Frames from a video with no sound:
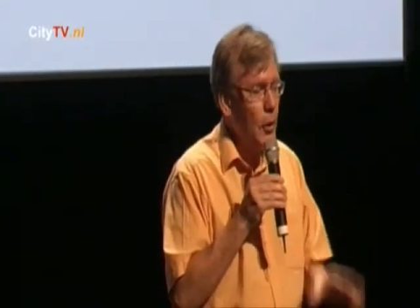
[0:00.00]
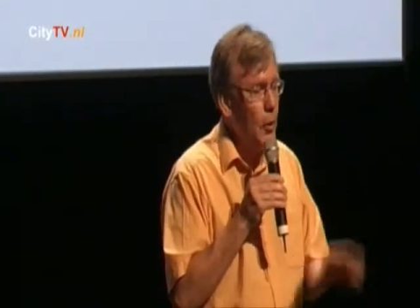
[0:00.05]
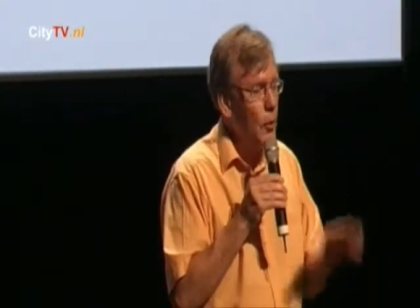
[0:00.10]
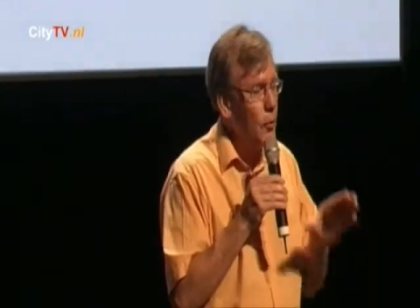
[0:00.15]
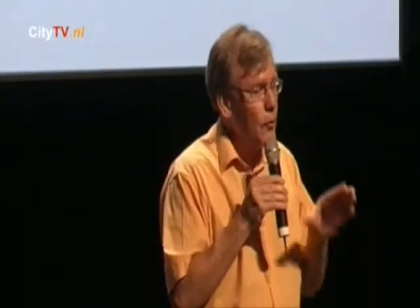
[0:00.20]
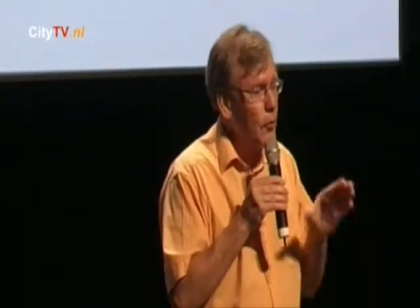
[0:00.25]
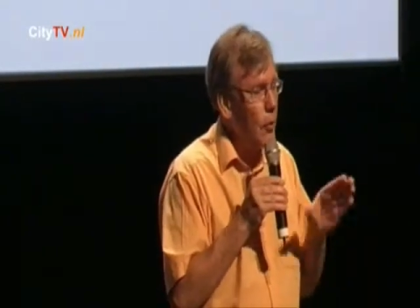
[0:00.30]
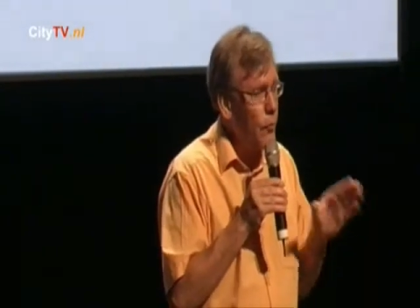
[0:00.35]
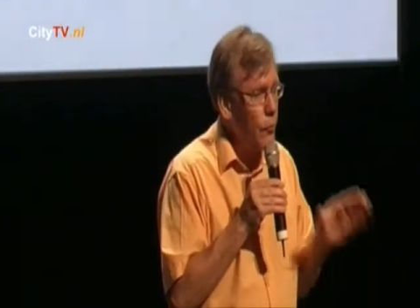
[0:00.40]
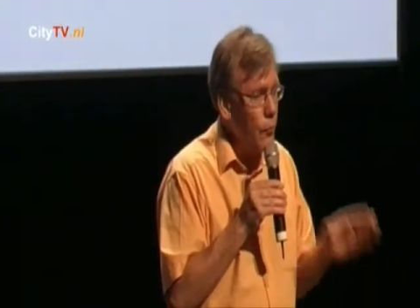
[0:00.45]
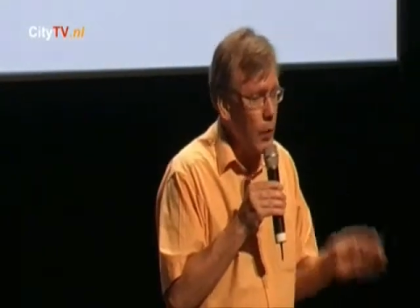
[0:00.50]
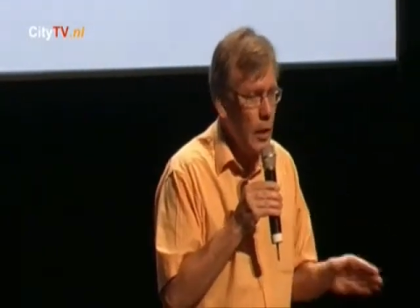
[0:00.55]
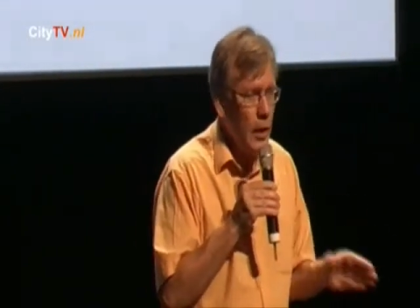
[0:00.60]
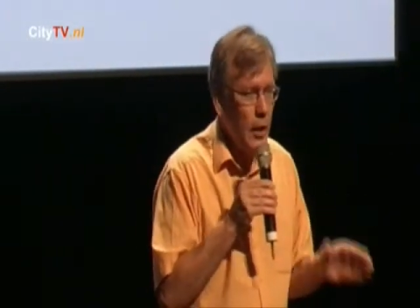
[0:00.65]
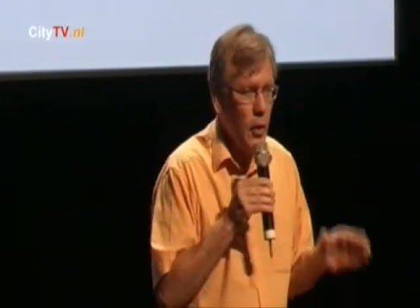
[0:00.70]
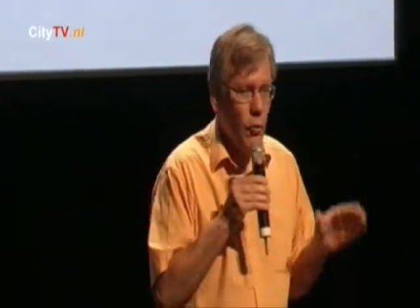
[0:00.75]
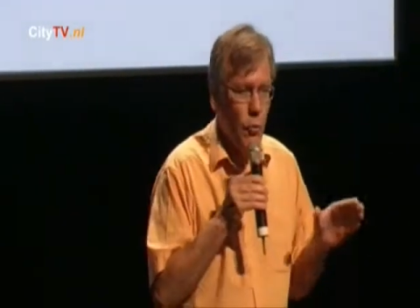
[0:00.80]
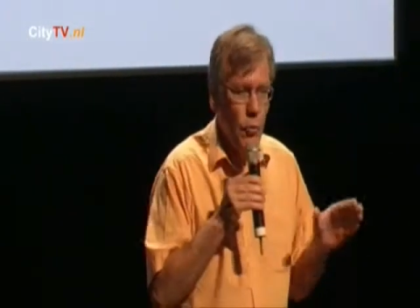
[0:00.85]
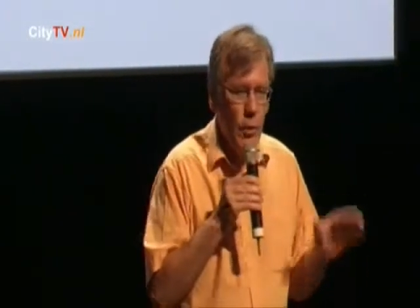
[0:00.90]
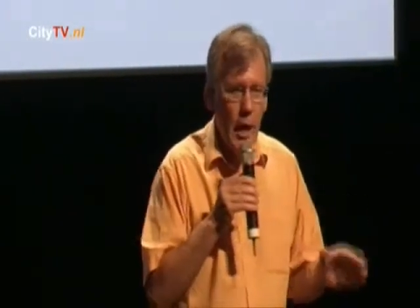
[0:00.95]
because they've
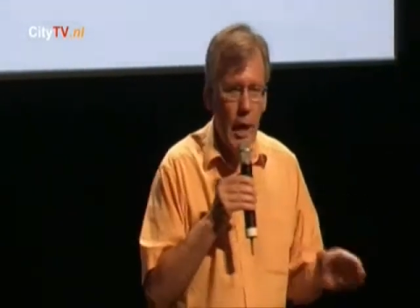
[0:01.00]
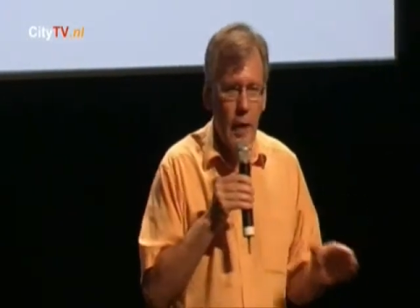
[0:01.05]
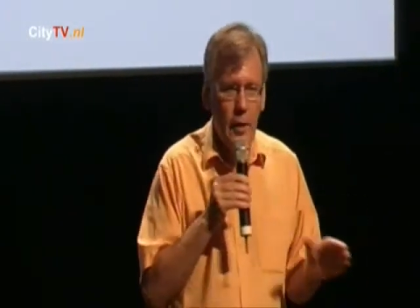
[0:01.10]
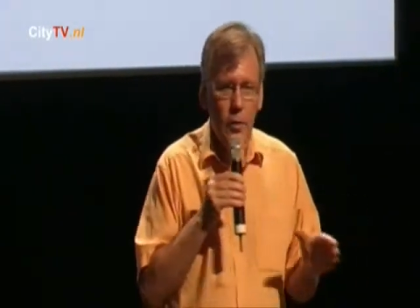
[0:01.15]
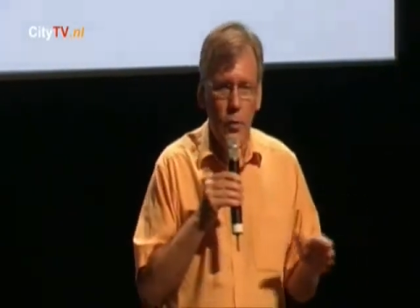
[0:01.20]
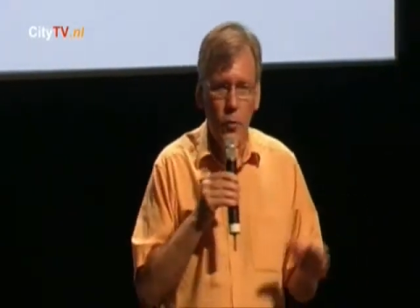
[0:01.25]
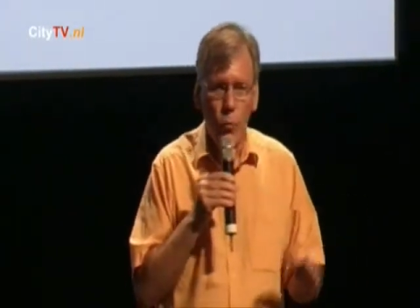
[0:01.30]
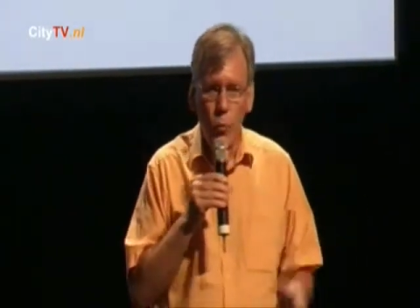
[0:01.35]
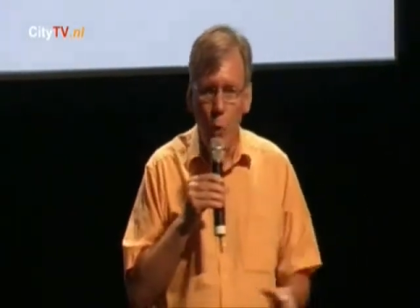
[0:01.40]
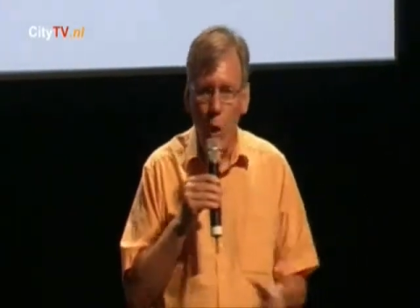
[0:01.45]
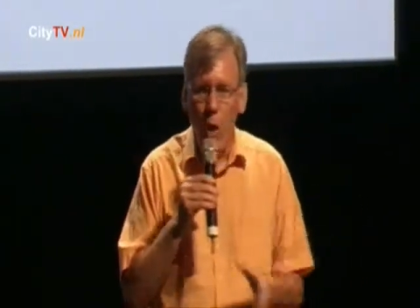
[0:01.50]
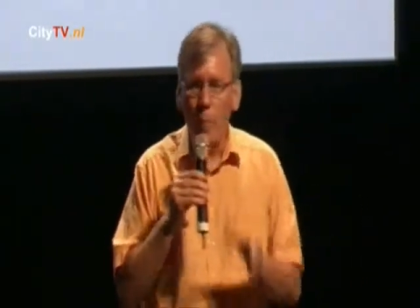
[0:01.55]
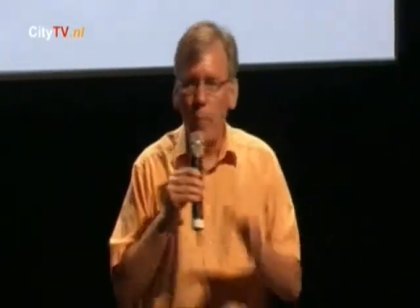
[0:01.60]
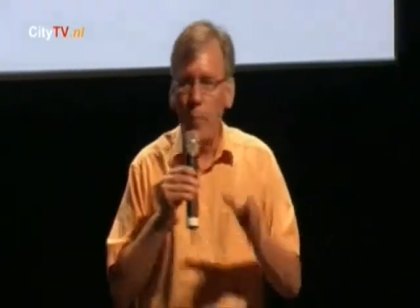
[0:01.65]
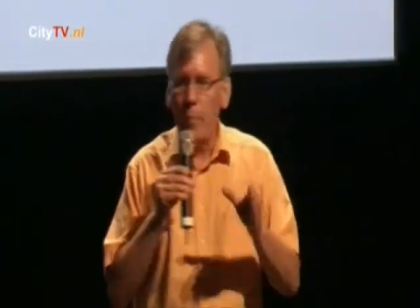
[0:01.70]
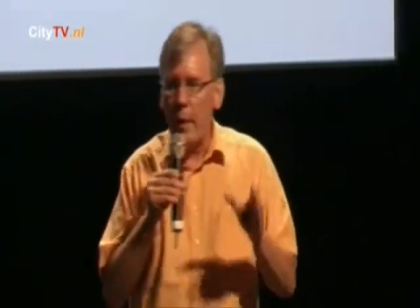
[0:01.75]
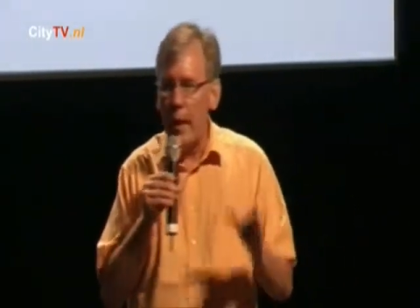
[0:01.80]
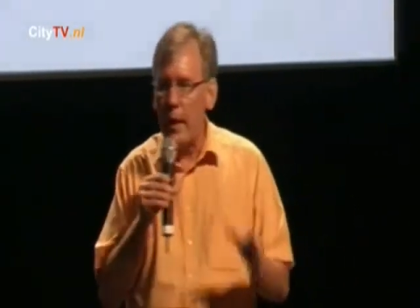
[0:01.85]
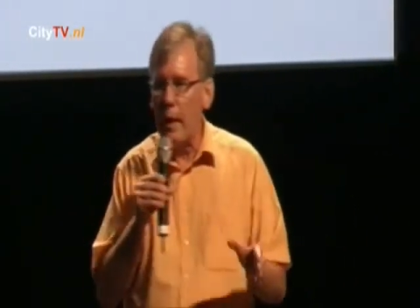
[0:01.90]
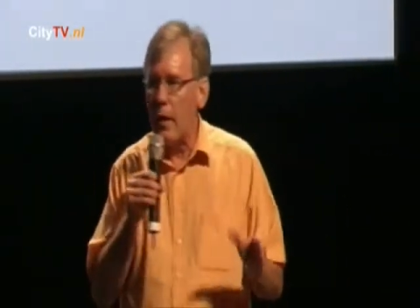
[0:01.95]
really created
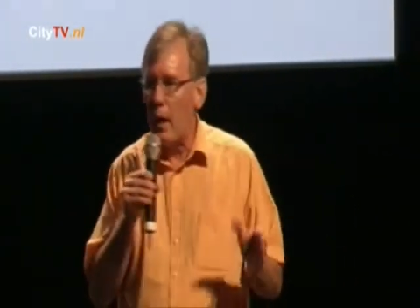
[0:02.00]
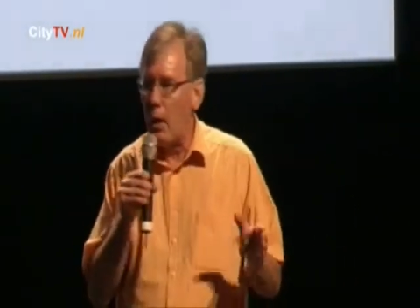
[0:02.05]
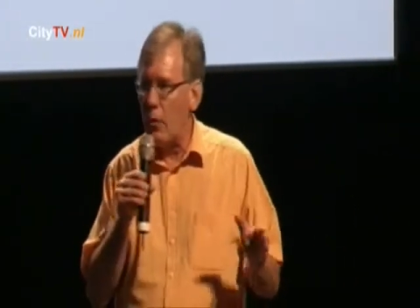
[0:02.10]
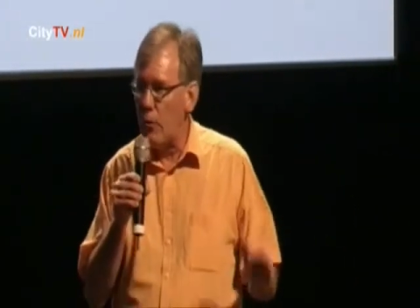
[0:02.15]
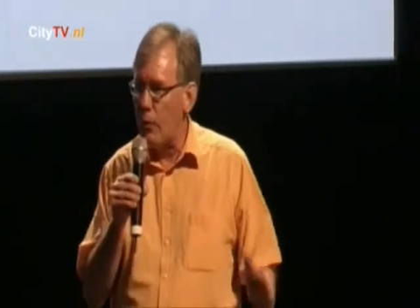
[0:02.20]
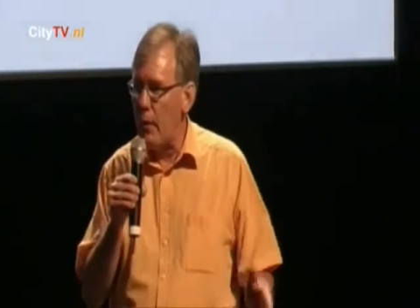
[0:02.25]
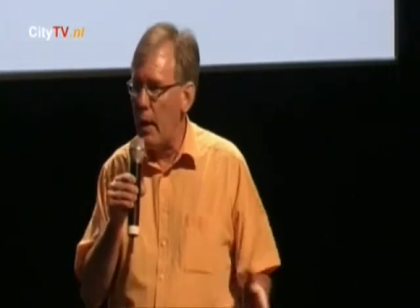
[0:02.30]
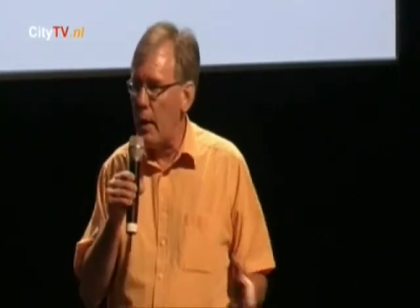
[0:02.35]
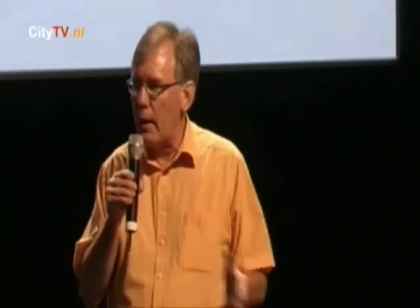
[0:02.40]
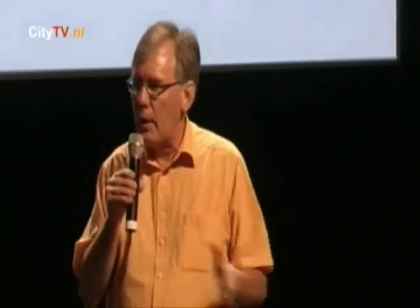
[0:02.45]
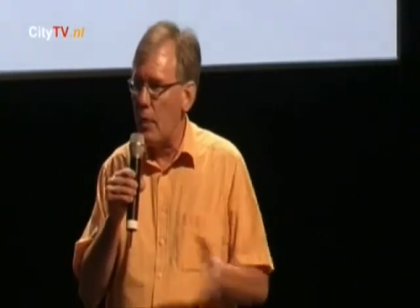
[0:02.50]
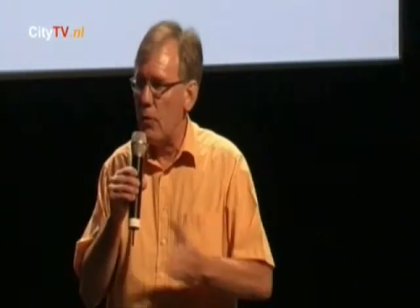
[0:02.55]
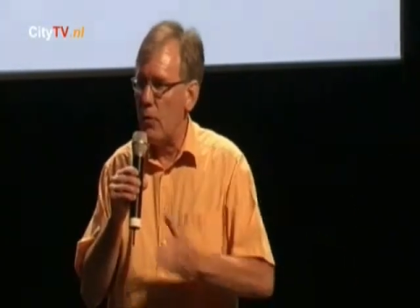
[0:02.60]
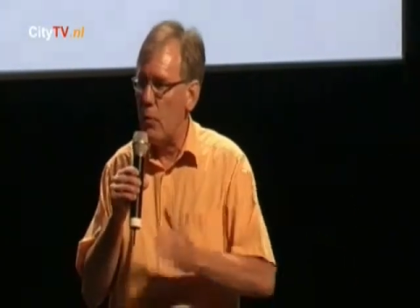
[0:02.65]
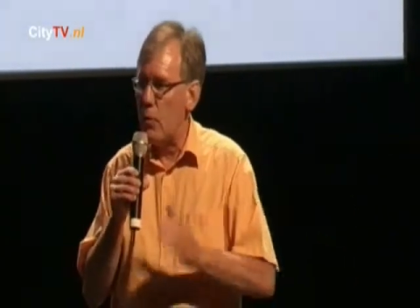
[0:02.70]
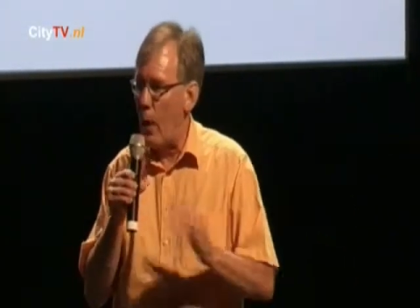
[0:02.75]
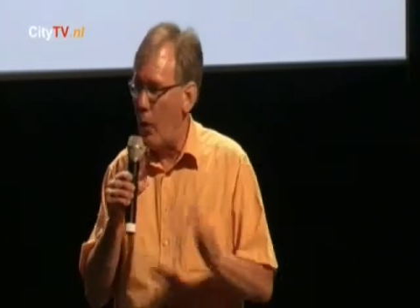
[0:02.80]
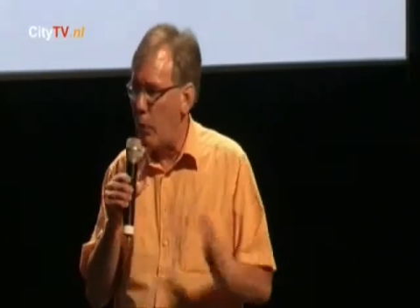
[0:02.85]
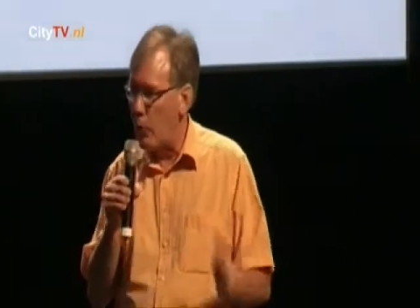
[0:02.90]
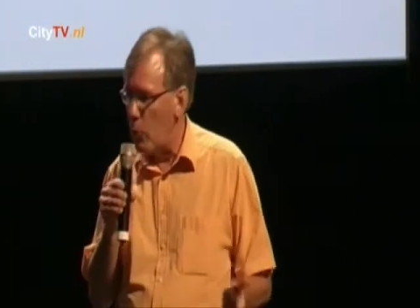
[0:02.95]
one big Las
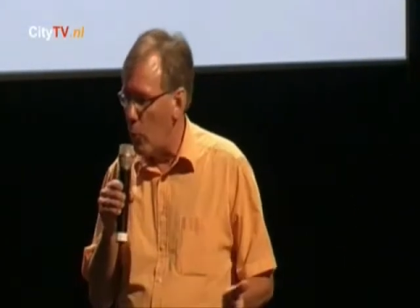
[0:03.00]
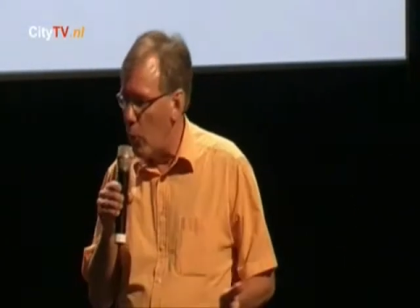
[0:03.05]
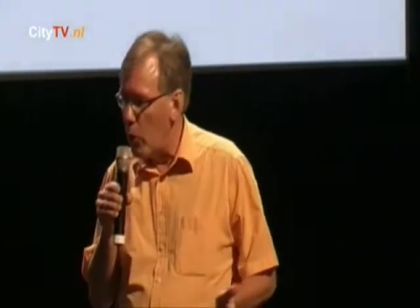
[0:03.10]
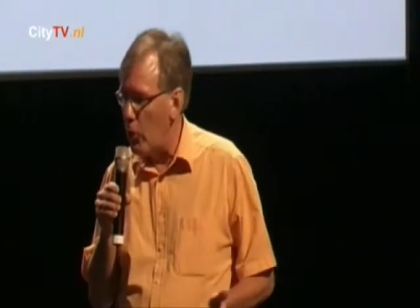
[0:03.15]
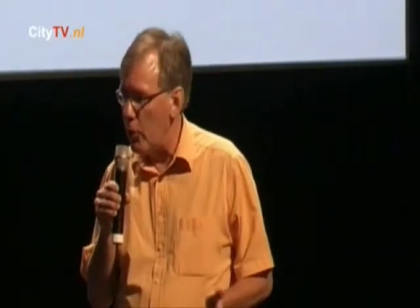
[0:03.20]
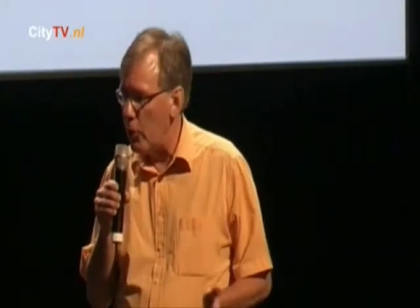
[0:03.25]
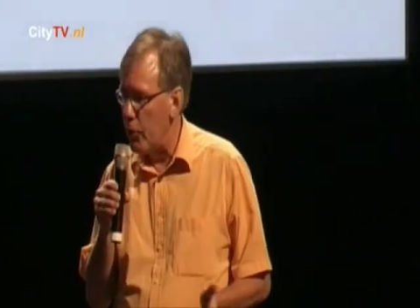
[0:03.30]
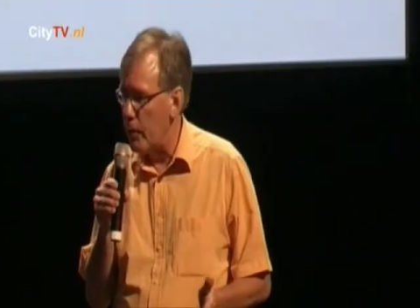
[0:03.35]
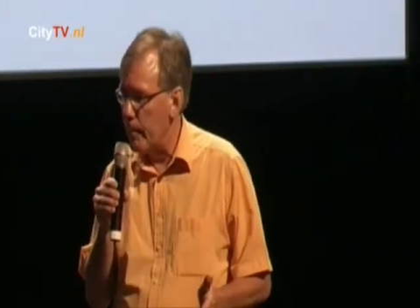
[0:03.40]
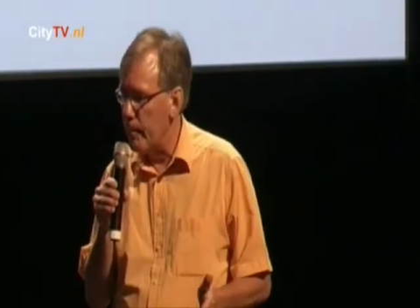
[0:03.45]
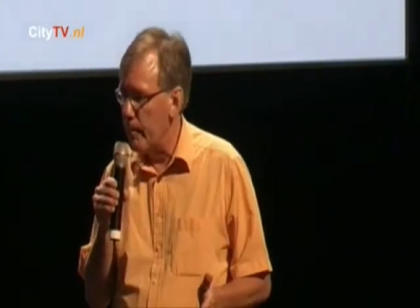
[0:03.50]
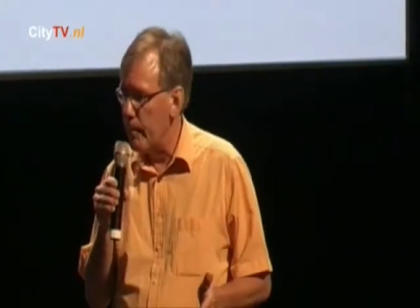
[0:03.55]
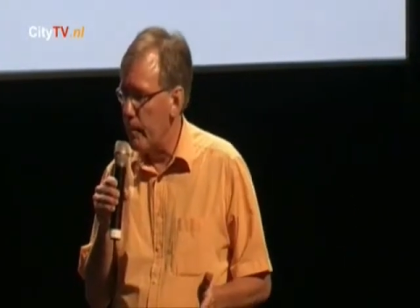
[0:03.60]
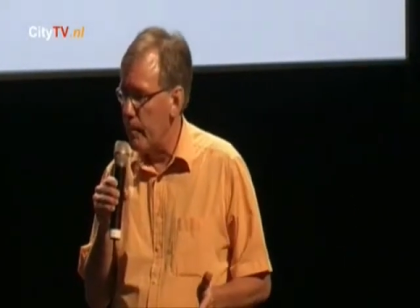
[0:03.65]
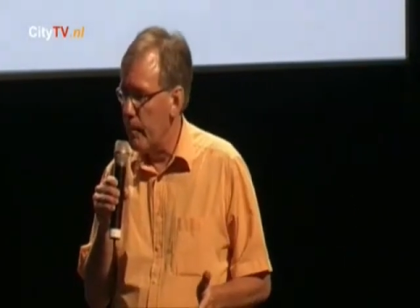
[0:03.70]
Vegas around the world.